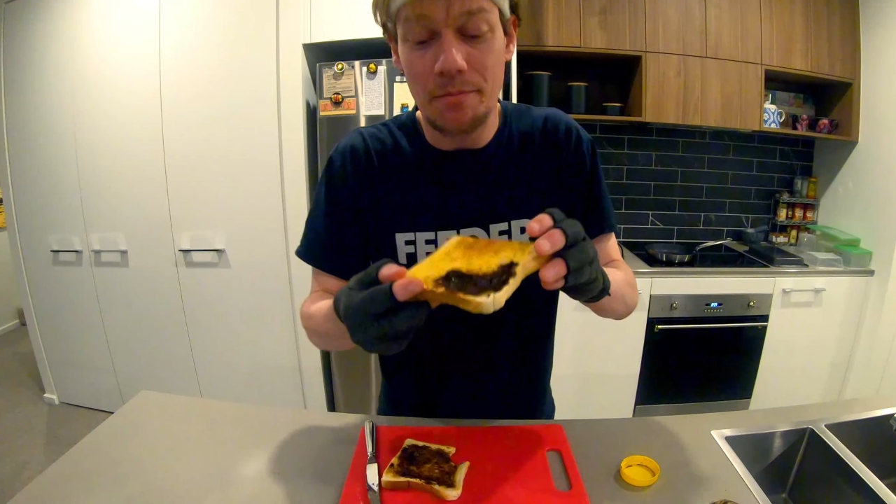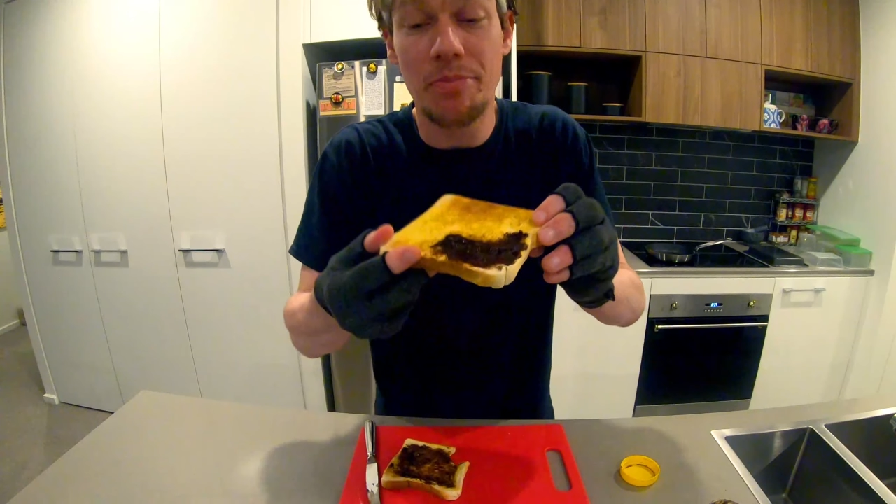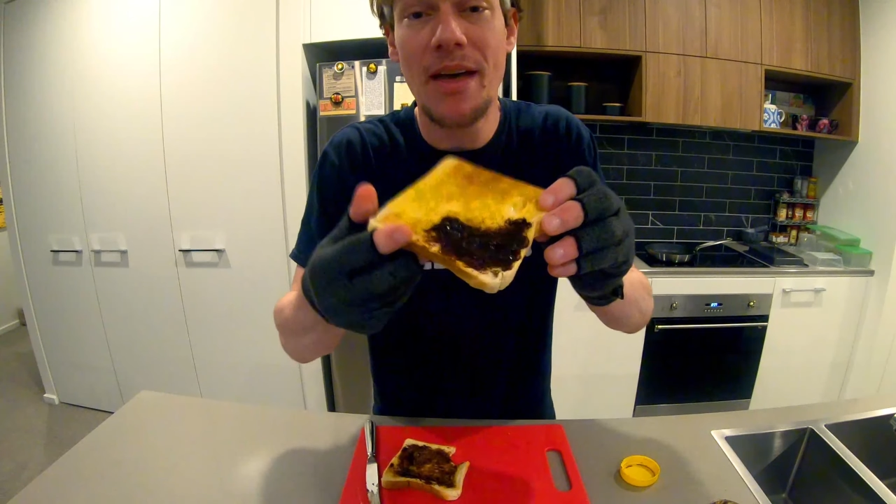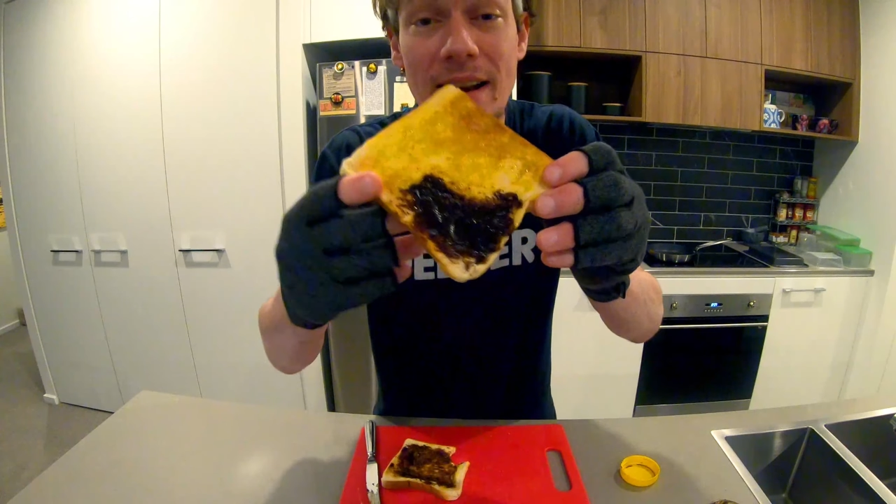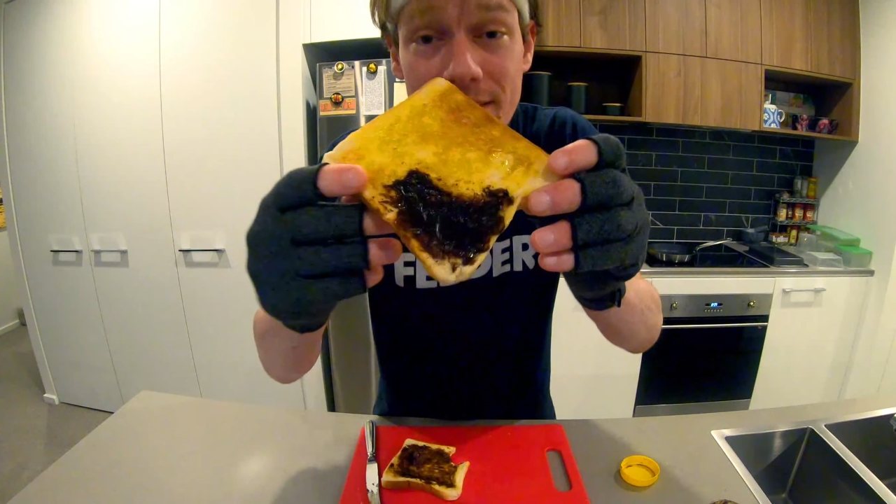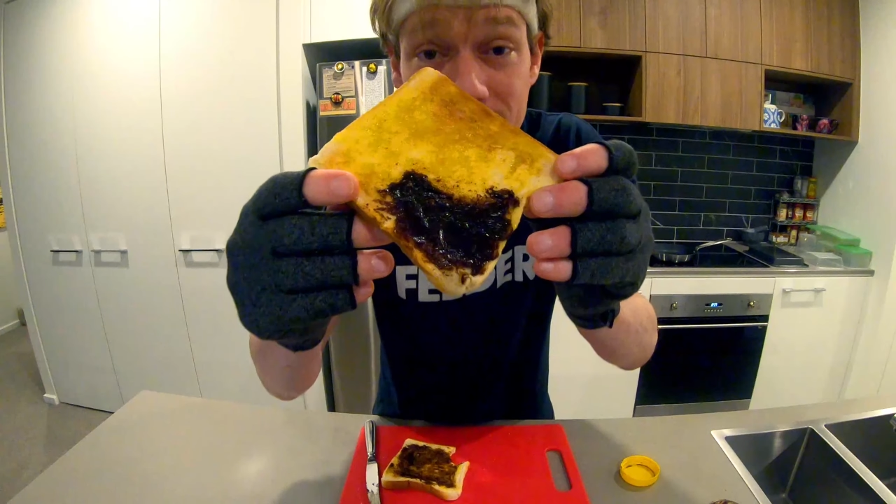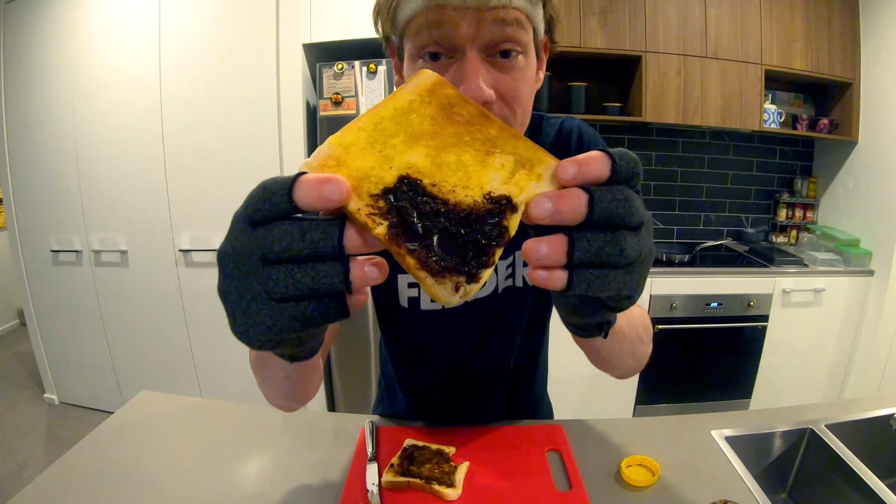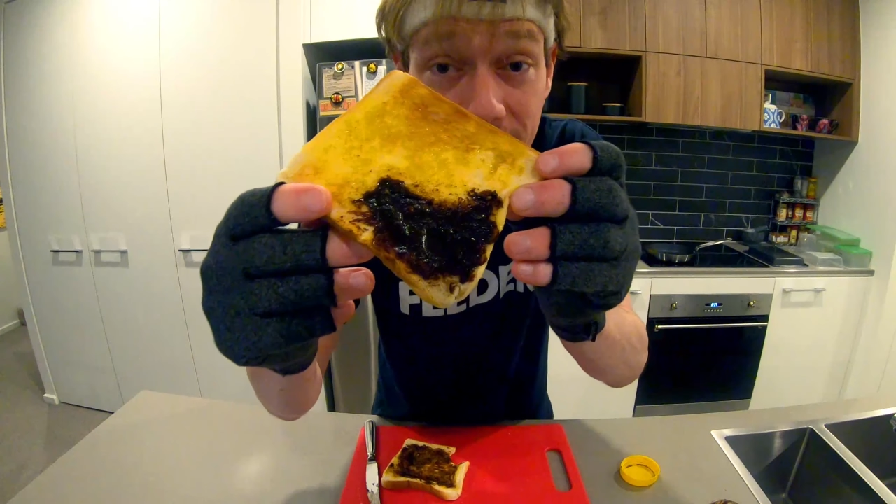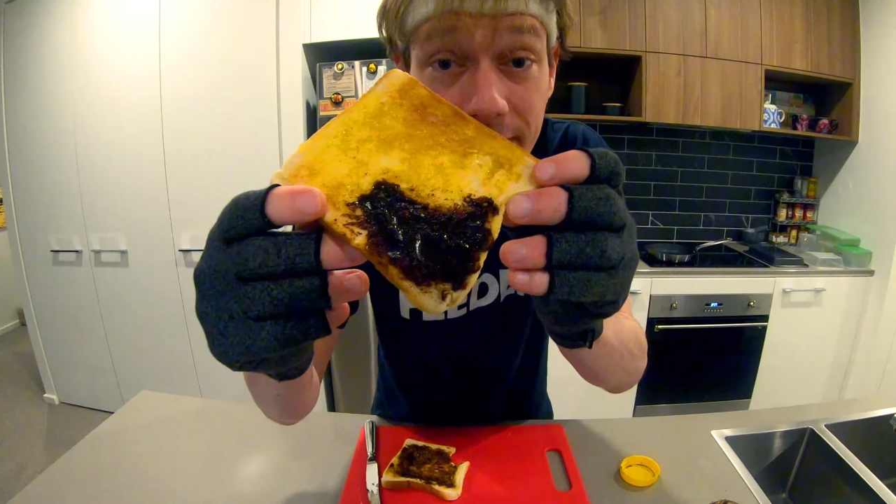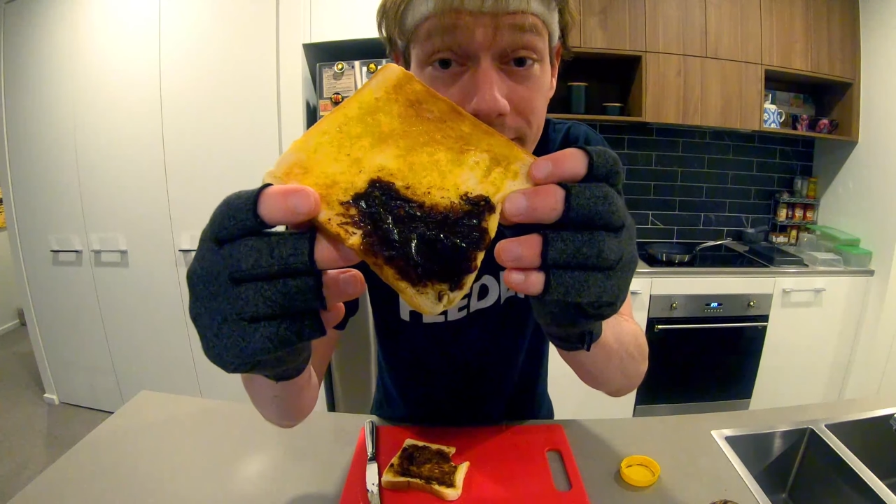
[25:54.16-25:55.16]
that
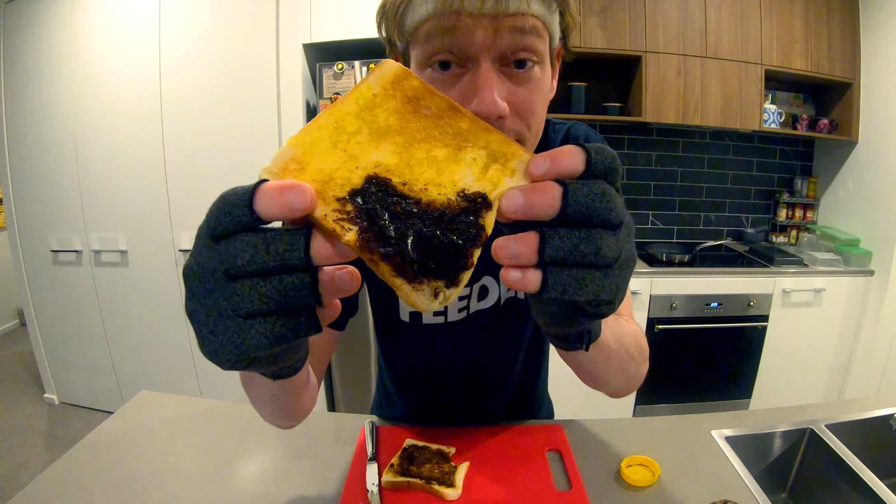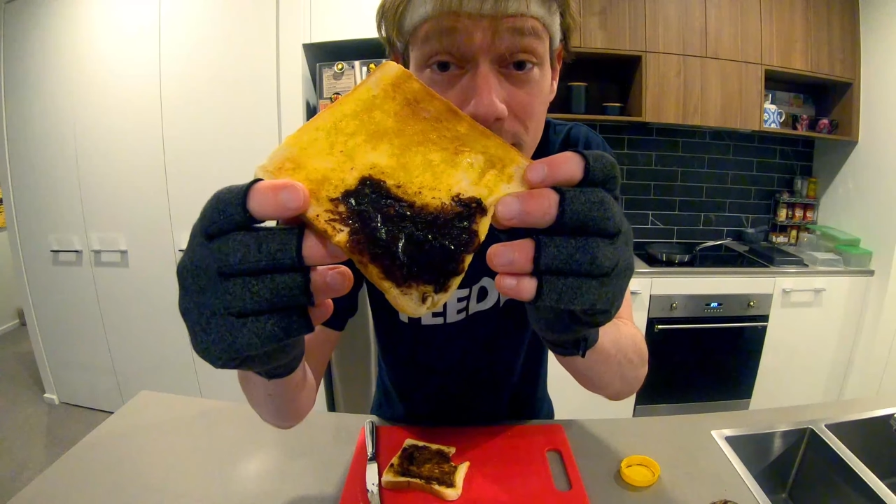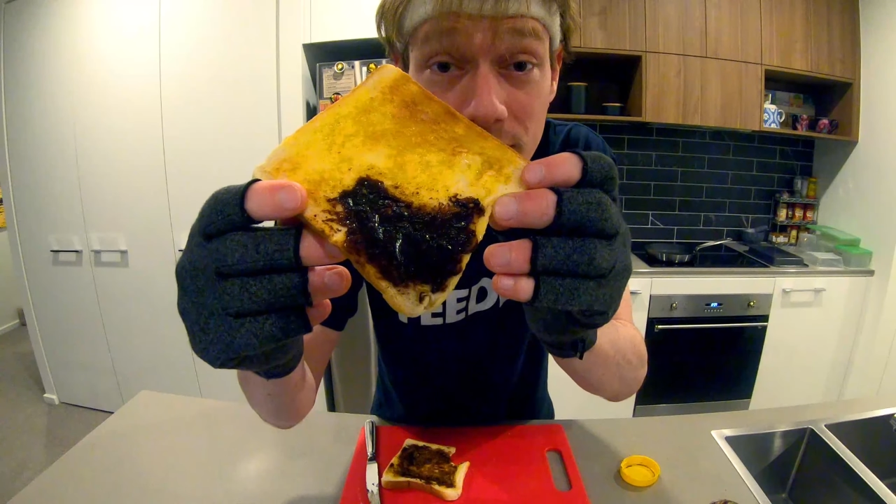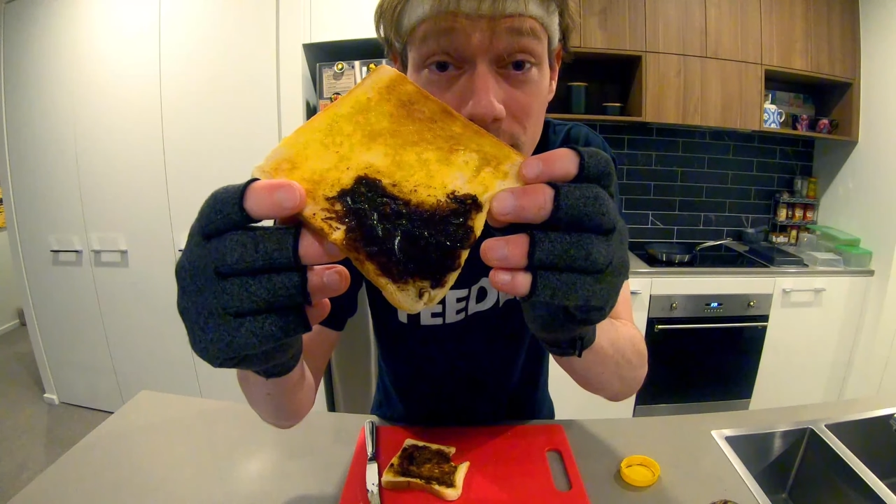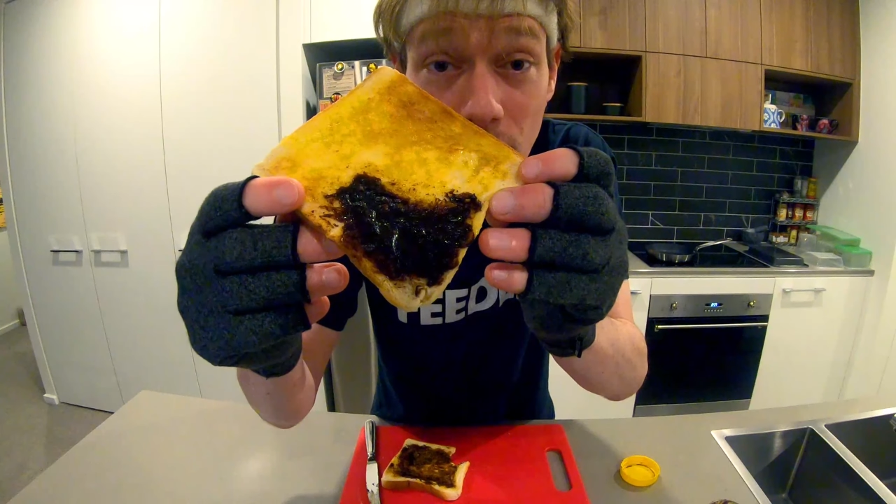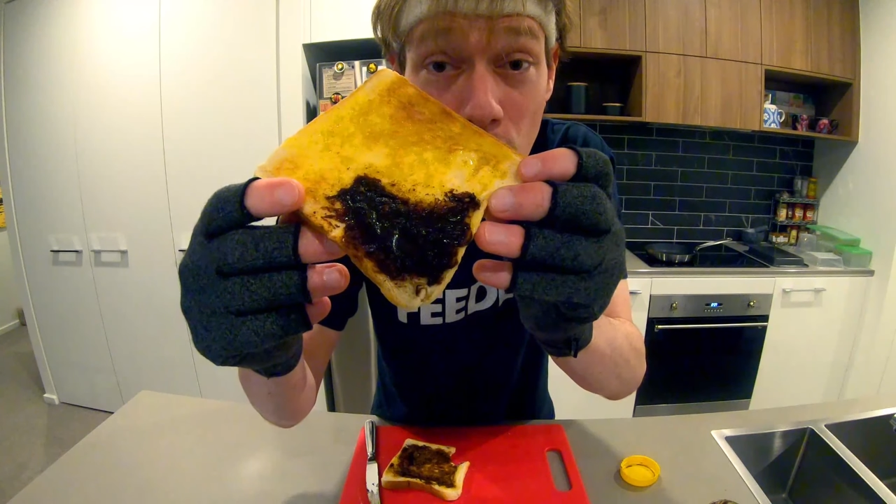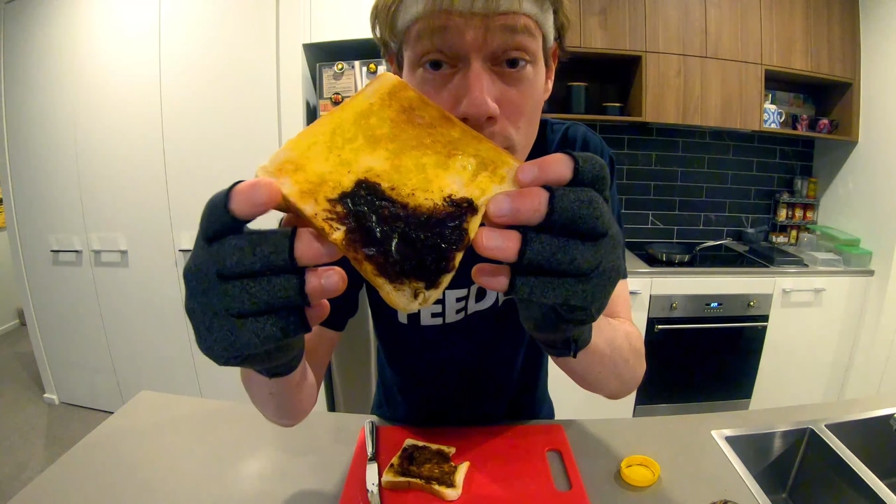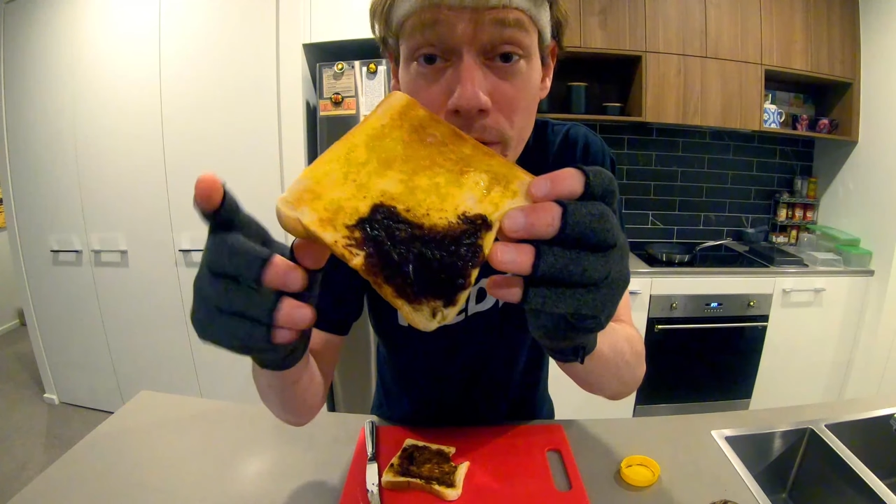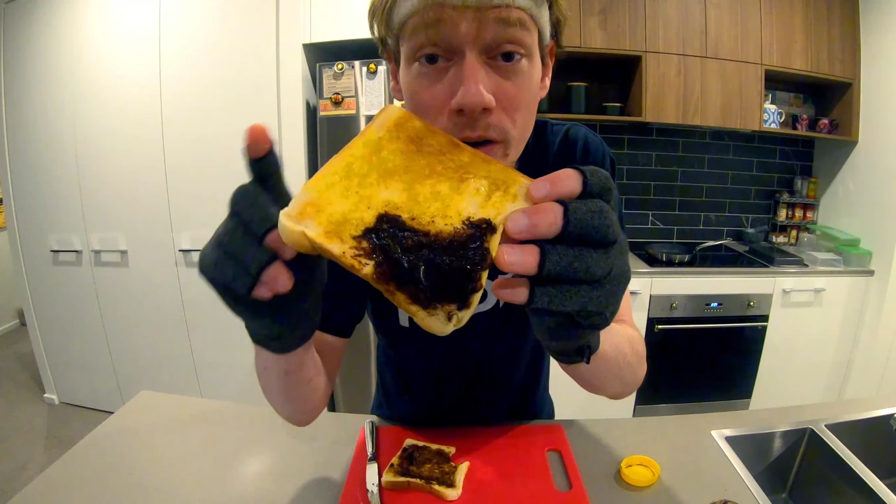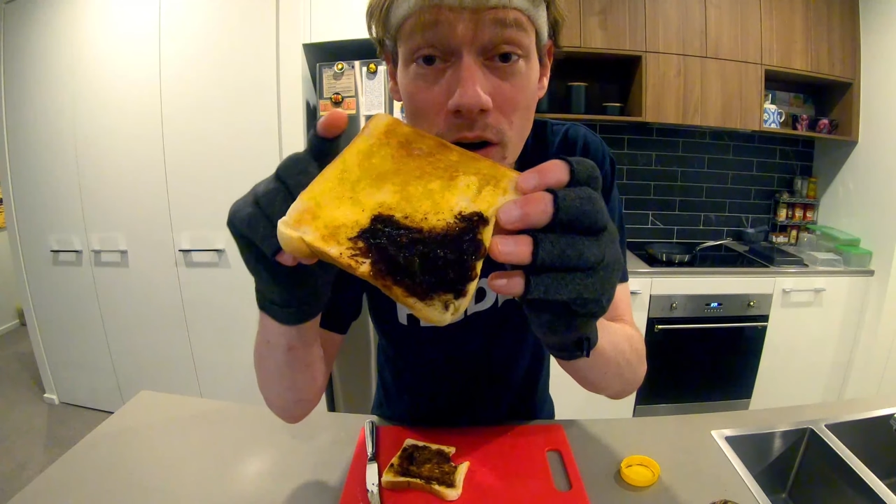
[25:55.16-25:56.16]
thick over